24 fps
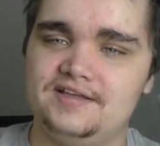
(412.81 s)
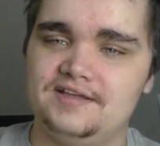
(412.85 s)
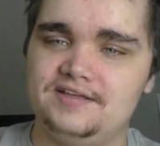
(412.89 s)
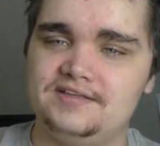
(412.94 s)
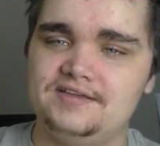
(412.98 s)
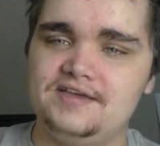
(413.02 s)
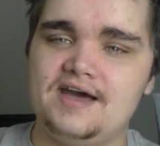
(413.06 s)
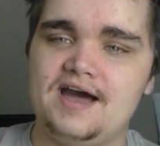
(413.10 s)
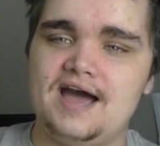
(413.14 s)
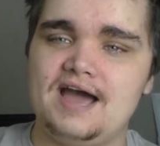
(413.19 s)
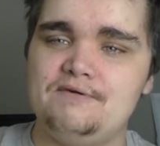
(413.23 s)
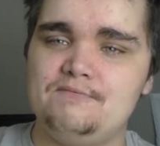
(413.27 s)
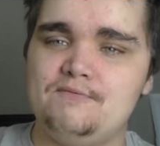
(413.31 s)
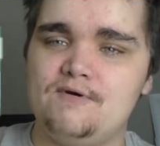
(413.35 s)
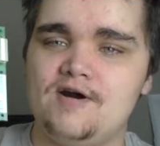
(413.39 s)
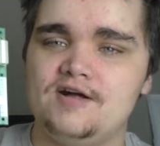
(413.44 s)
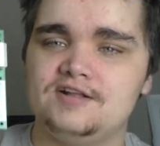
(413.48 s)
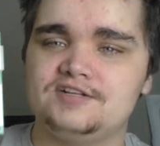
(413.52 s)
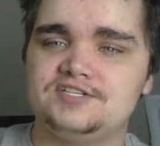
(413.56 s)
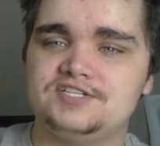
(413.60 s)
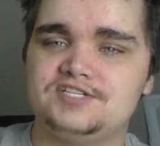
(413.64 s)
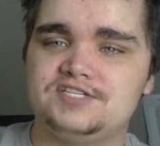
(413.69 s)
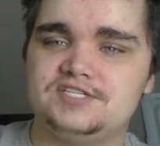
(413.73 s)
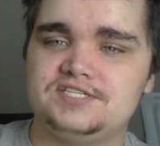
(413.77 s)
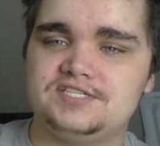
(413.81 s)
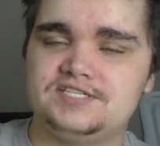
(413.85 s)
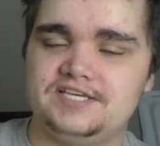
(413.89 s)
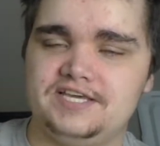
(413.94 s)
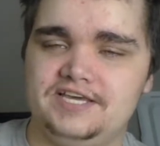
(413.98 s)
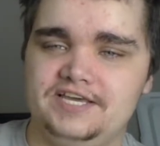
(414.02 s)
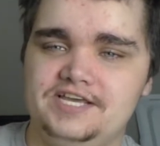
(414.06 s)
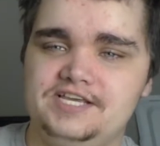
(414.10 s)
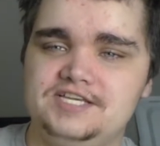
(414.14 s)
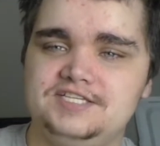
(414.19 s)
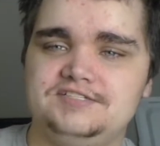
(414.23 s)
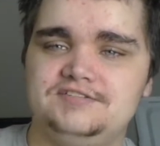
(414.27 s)
yeah, I watched
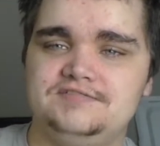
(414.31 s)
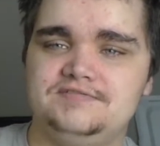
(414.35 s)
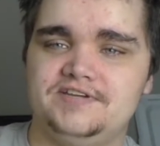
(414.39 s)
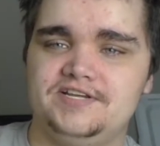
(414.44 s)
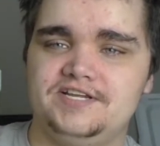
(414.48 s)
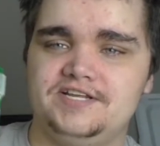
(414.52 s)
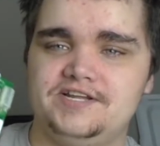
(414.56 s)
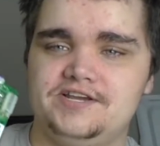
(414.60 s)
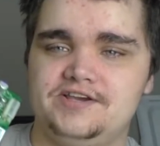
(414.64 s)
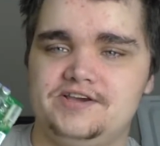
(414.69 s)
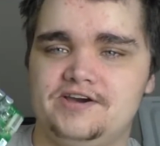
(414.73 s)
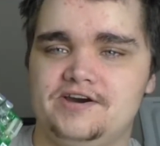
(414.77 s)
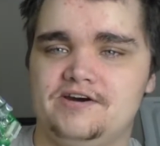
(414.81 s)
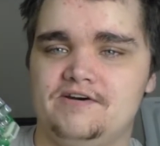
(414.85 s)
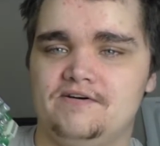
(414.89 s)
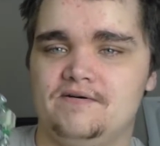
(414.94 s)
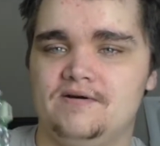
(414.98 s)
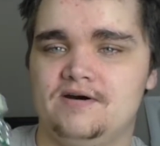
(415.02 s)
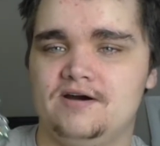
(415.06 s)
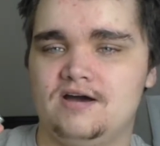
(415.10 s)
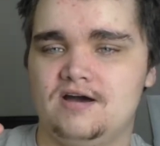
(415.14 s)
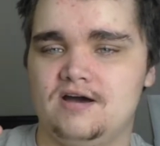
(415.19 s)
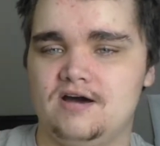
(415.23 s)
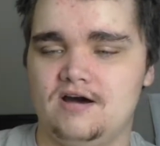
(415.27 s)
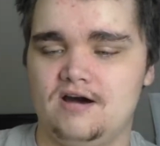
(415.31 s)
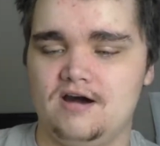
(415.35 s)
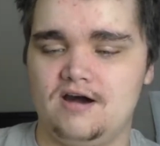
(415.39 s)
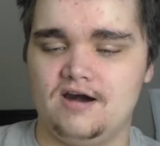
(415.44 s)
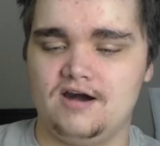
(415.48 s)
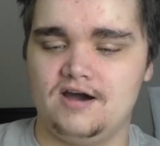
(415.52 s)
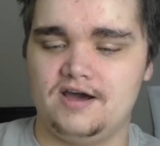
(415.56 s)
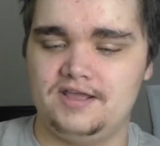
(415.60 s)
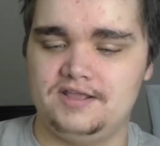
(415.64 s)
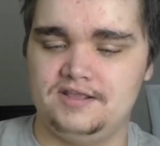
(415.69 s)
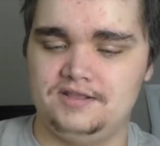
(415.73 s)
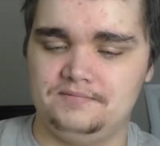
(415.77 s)
his video
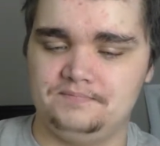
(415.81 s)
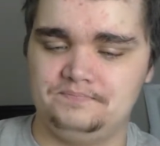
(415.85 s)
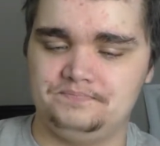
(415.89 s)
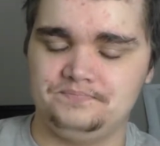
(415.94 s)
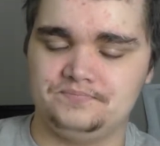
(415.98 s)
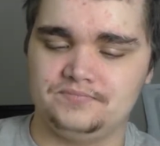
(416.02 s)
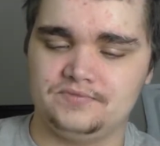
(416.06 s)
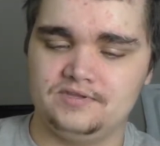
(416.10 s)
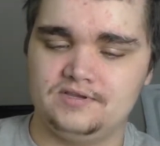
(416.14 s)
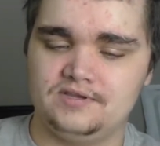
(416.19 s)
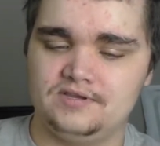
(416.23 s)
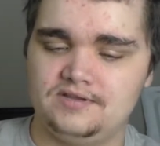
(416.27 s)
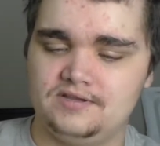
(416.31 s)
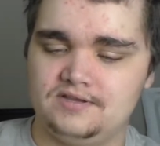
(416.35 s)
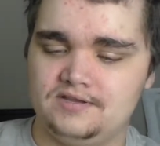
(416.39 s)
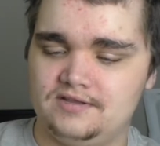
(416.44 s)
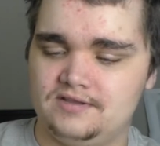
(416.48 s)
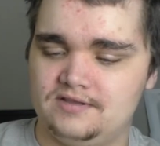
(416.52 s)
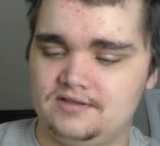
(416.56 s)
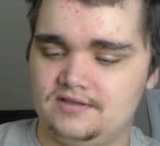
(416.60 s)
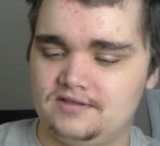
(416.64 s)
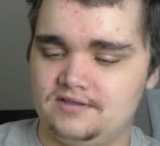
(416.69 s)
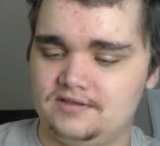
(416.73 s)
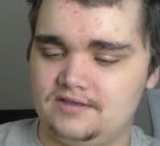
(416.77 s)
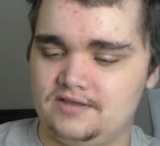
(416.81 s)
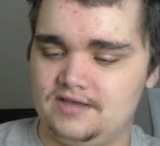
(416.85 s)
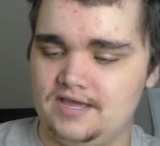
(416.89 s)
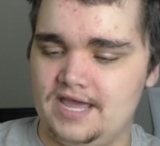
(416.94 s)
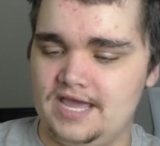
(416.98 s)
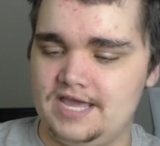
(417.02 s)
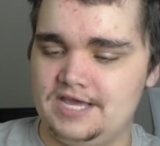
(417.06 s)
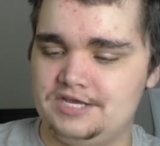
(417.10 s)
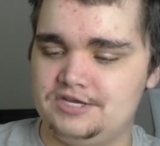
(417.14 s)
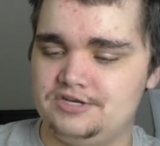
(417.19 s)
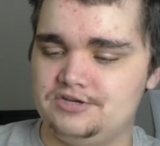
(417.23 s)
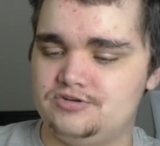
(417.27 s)
on
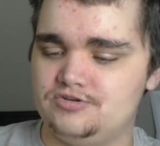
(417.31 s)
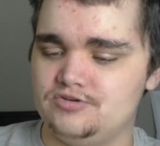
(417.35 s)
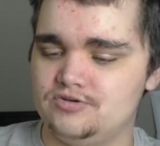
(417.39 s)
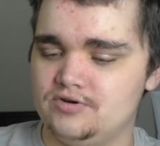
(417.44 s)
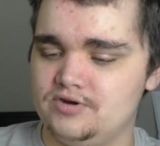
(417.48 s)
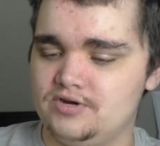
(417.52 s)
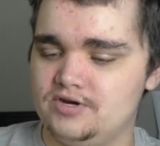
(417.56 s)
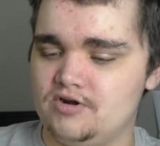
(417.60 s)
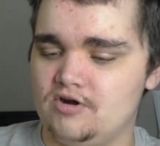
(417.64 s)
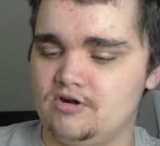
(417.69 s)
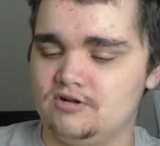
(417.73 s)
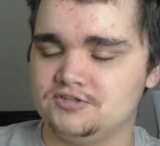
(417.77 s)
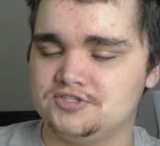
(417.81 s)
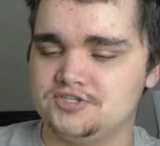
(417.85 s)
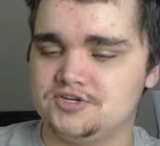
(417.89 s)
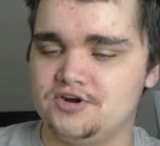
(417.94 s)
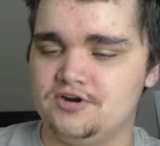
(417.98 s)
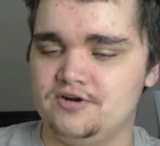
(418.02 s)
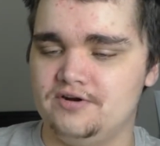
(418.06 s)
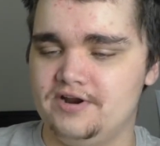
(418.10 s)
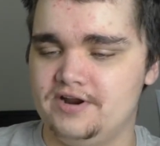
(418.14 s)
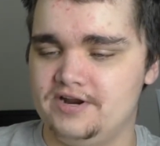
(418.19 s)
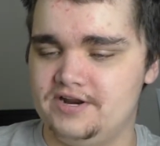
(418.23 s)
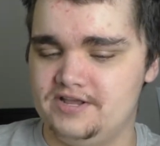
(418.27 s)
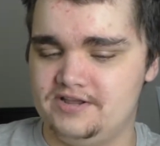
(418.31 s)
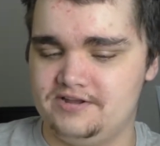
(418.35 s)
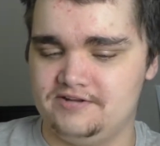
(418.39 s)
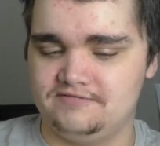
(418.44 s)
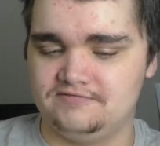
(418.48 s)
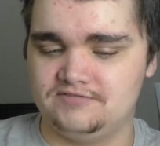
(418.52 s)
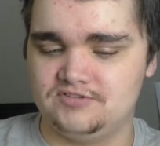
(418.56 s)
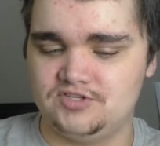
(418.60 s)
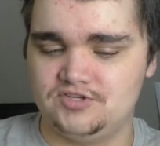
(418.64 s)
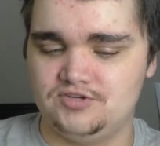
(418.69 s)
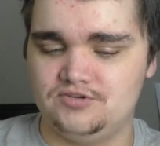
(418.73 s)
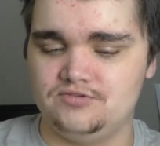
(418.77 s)
a good
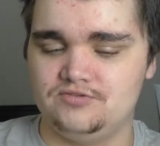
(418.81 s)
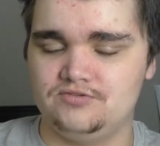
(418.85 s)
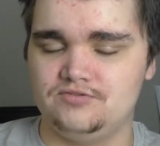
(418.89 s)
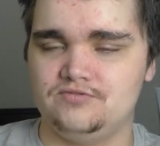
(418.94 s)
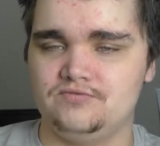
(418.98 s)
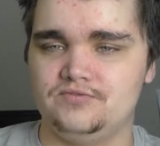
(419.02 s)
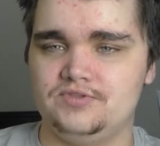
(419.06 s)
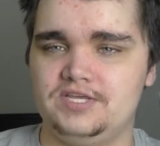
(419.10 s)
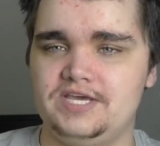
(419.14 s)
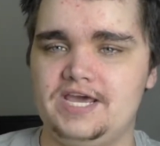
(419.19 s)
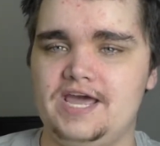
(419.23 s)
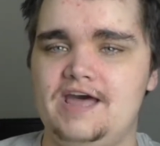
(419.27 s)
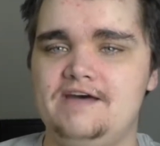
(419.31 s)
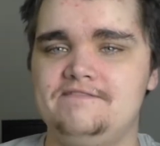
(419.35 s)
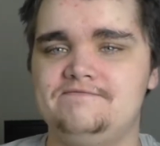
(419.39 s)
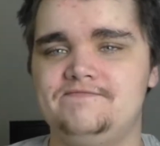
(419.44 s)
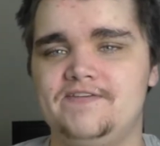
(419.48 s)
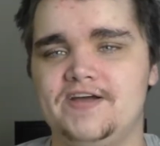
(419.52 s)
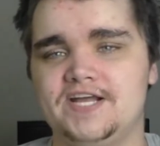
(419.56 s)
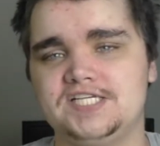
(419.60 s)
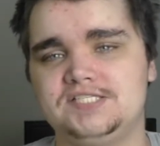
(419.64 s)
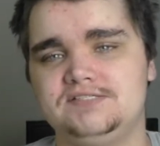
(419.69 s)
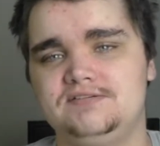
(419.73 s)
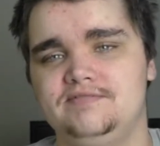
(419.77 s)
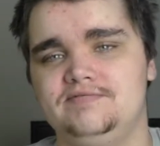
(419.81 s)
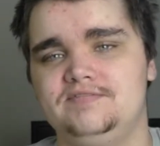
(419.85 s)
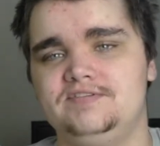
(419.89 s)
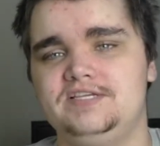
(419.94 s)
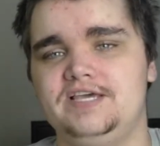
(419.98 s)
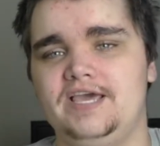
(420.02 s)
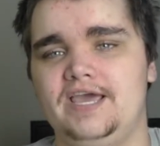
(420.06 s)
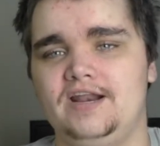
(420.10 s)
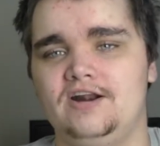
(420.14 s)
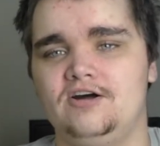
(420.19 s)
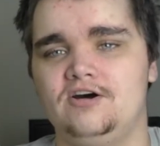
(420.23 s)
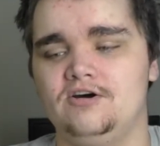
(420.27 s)
alternative to the FX
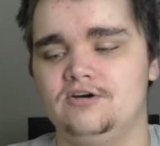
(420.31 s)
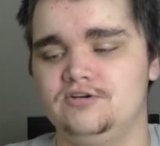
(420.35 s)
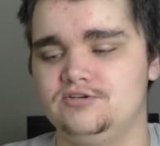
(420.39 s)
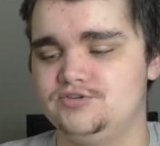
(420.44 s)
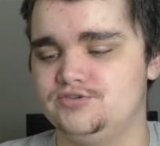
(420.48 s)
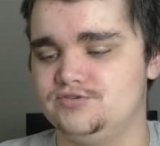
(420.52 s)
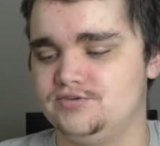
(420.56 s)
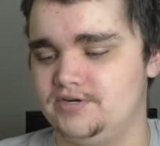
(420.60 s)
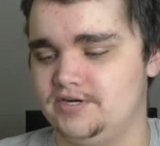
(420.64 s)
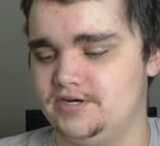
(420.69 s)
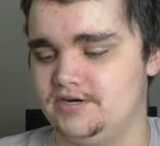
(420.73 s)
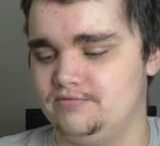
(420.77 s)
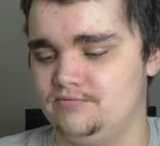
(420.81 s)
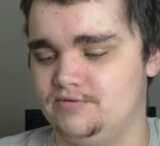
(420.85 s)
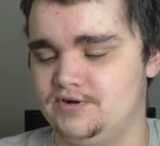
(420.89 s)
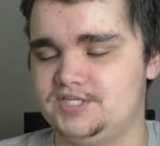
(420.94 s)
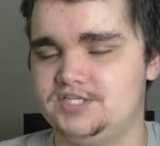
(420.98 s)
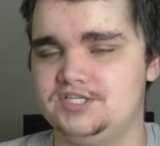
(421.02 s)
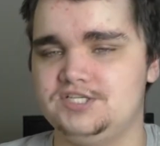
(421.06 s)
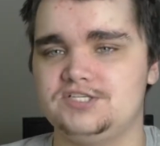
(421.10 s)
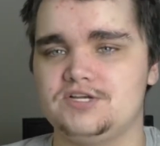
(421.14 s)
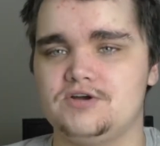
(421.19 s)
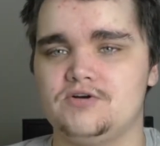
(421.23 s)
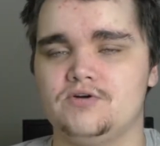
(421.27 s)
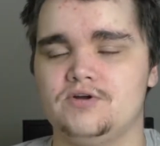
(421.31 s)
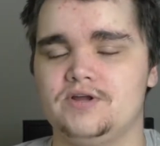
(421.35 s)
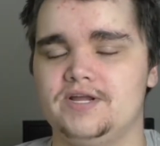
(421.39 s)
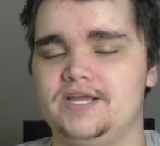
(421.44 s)
5800, which is an